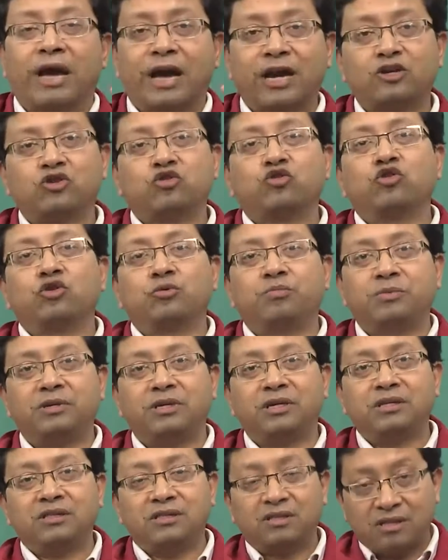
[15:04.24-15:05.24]
actually
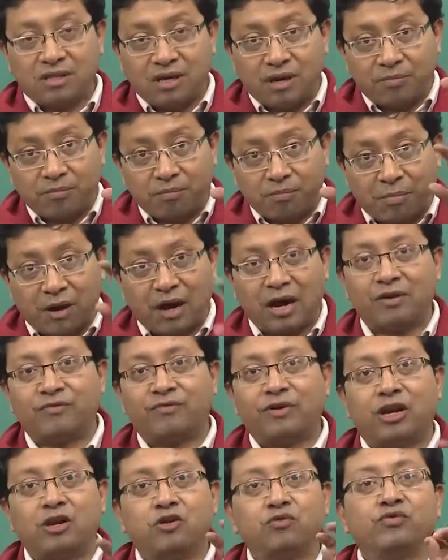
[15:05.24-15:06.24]
be the bar
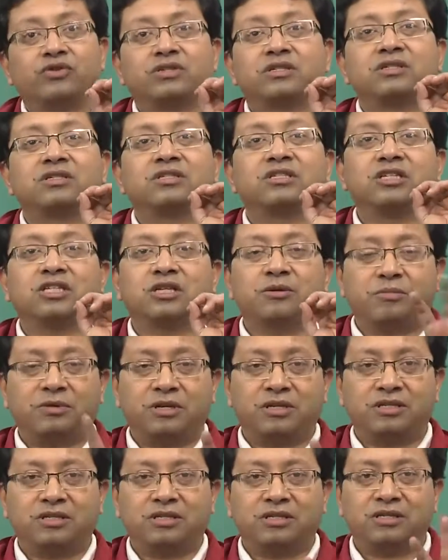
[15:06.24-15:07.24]
value which is
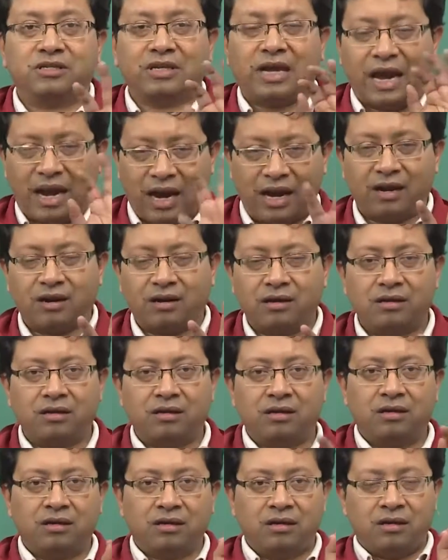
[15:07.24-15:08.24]
deterministic. And
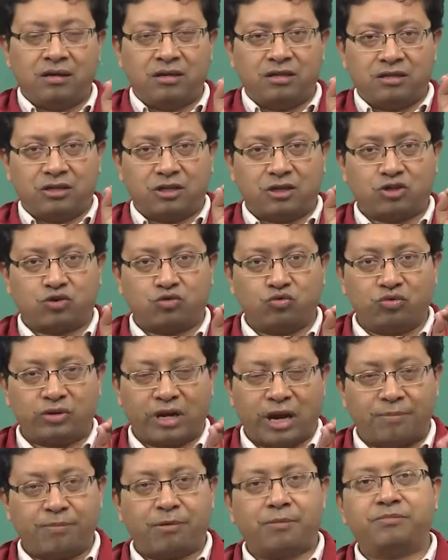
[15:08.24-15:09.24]
just to
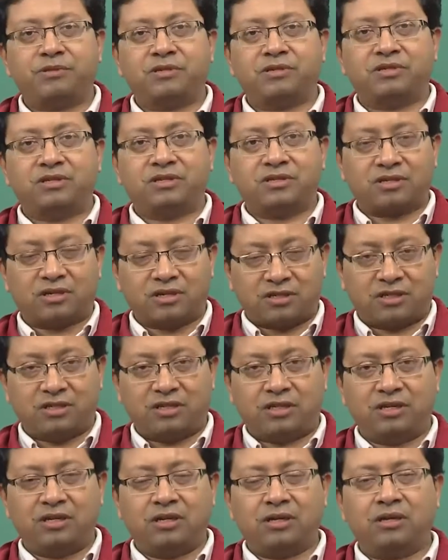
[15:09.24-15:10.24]
wrap up this
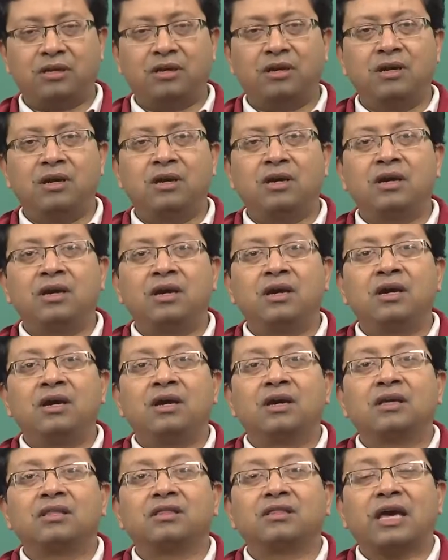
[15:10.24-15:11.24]
discussion here,
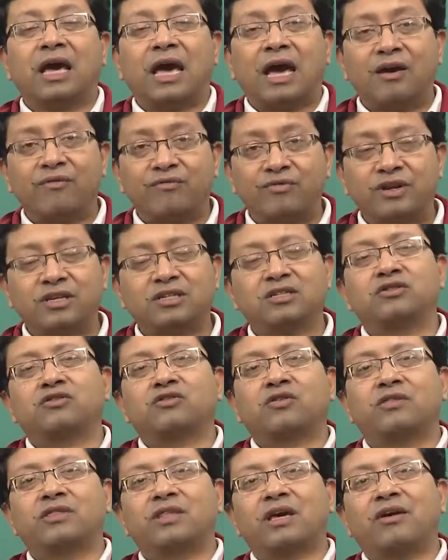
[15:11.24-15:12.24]
the averages
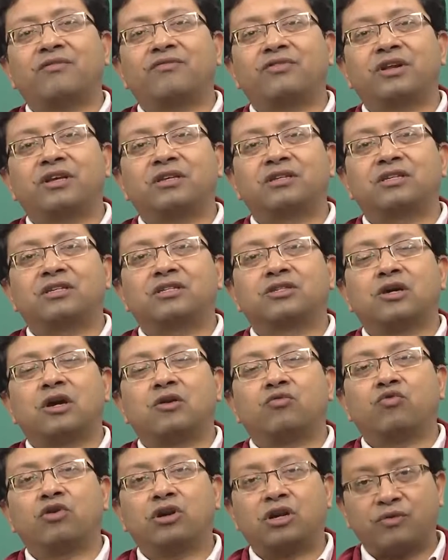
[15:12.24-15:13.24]
of the averages
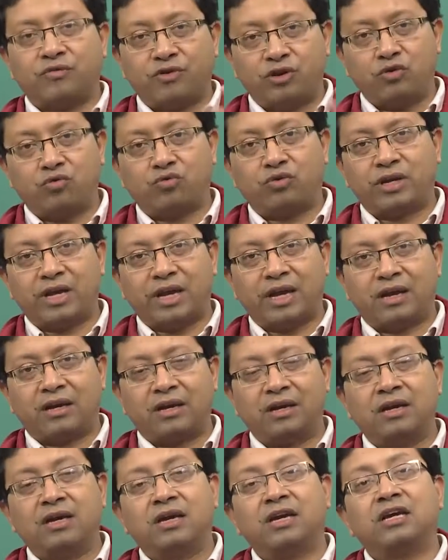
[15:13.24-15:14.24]
or whatever you take
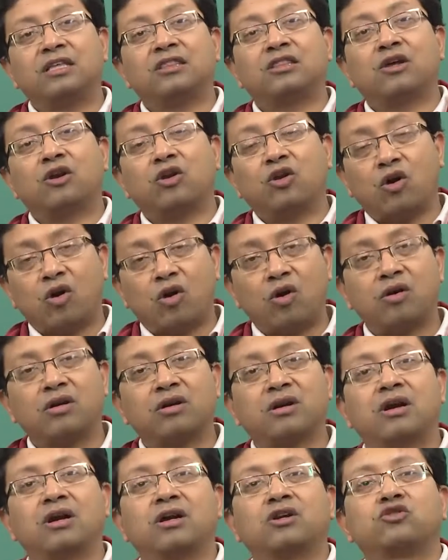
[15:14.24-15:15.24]
in the long
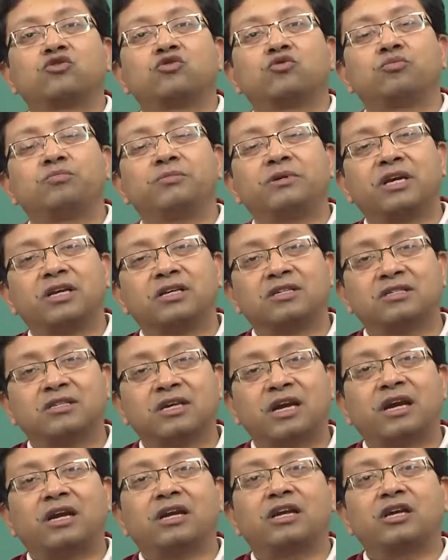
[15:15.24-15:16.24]
run should be
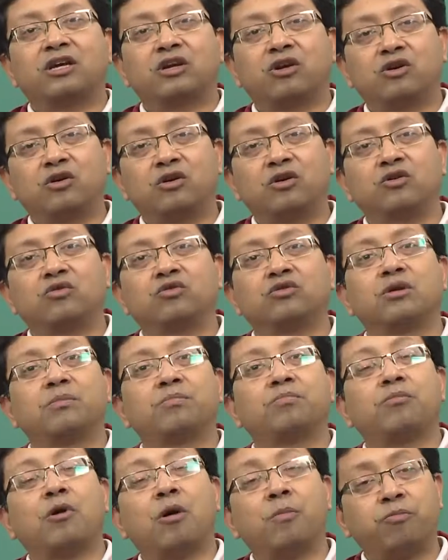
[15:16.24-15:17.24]
exactly equal to the
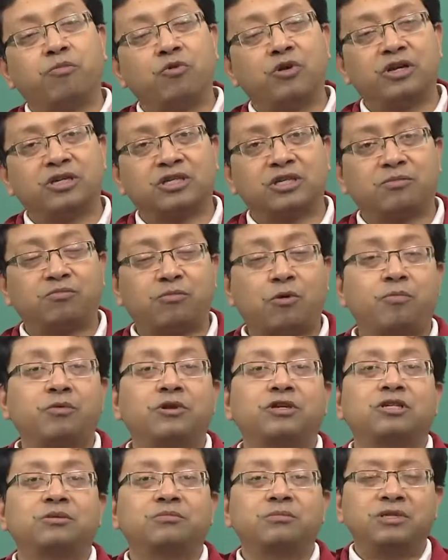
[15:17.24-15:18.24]
population.
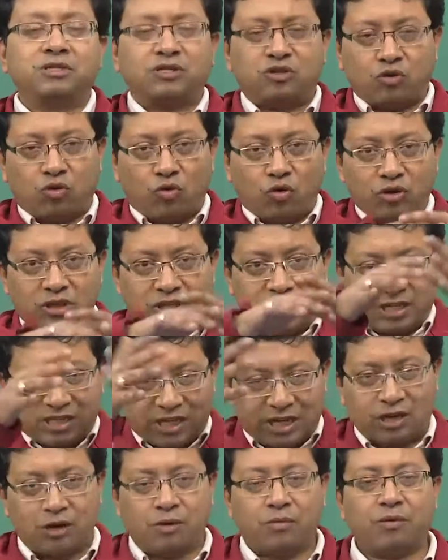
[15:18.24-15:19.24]
Population means the whole
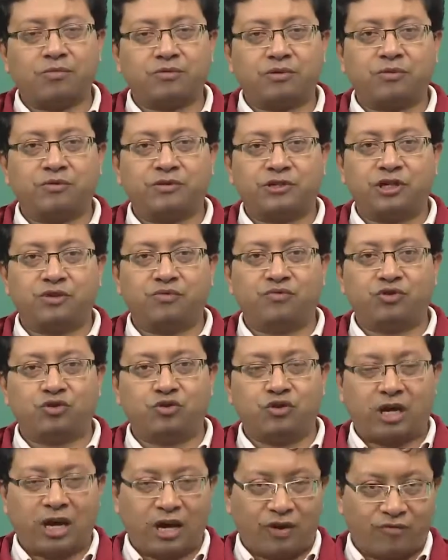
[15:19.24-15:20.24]
set of observation
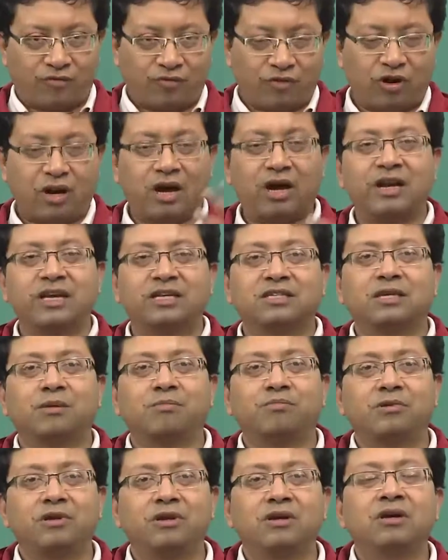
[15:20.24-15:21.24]
which you have. For our
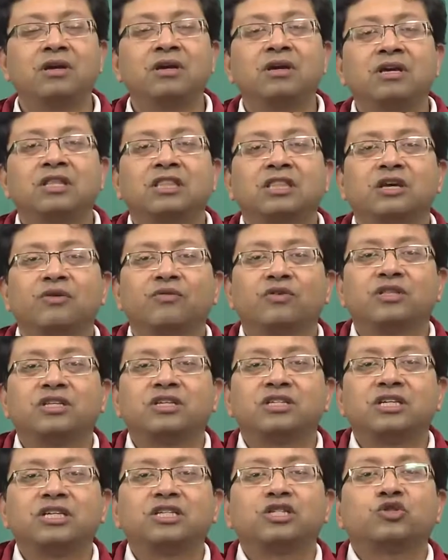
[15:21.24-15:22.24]
example, they were the
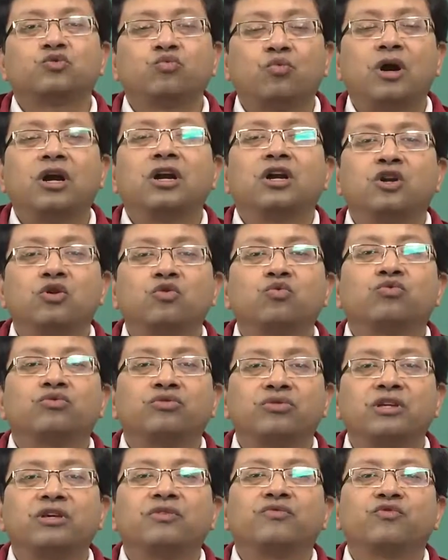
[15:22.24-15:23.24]
chits 1, 2,
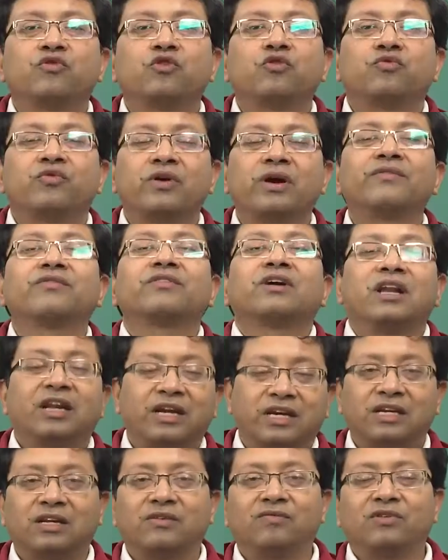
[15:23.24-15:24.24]
3, 4, 5
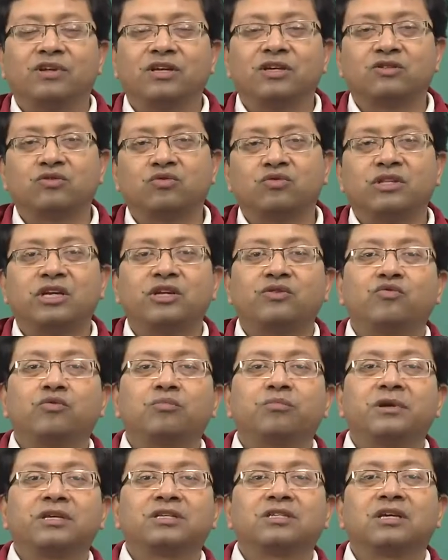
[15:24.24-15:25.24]
collectively. So, it
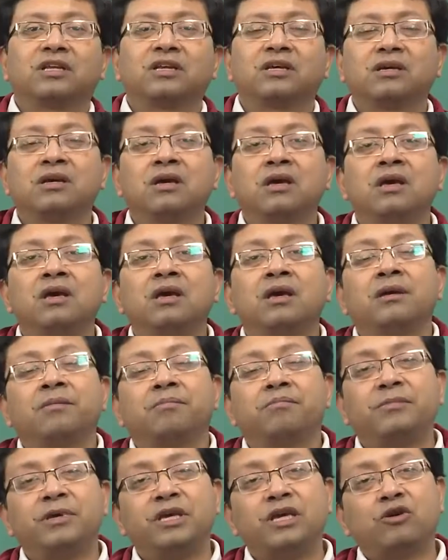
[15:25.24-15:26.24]
would basically
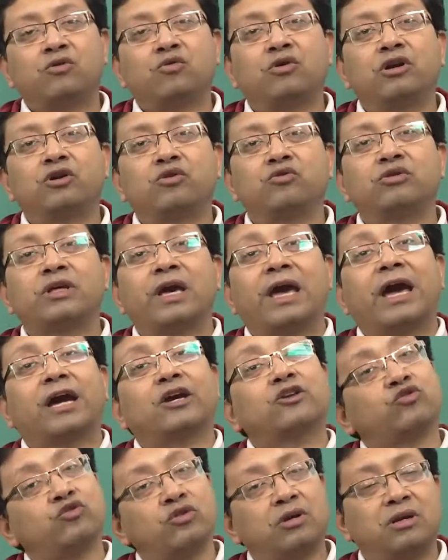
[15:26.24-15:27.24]
be equal to the
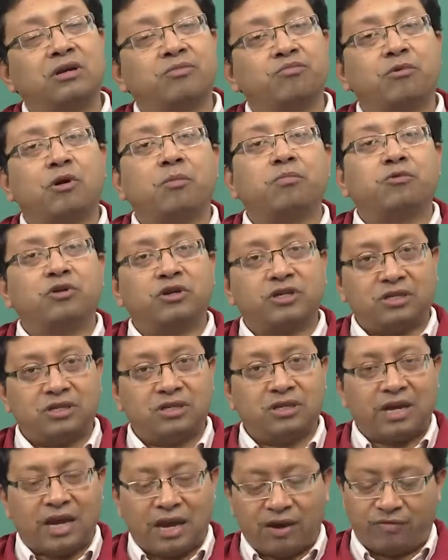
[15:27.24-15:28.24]
actual
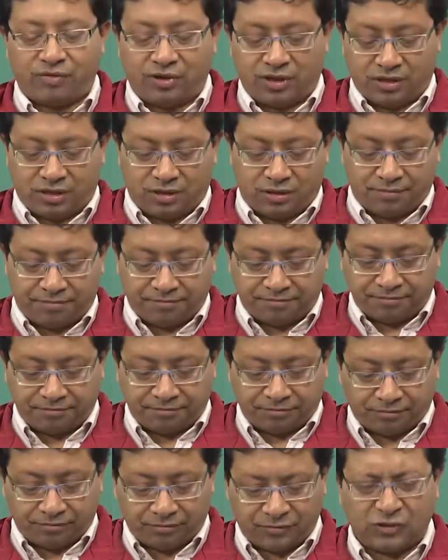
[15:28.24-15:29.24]
population average.
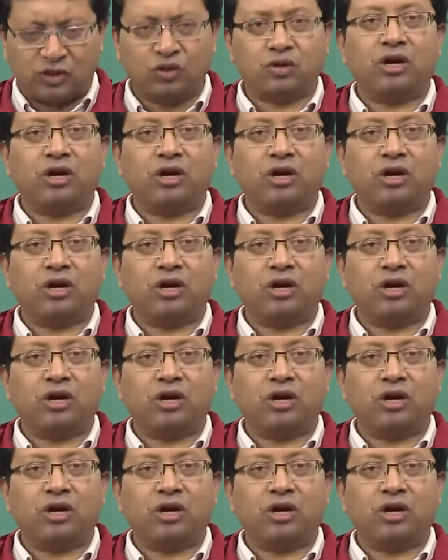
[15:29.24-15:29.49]
So,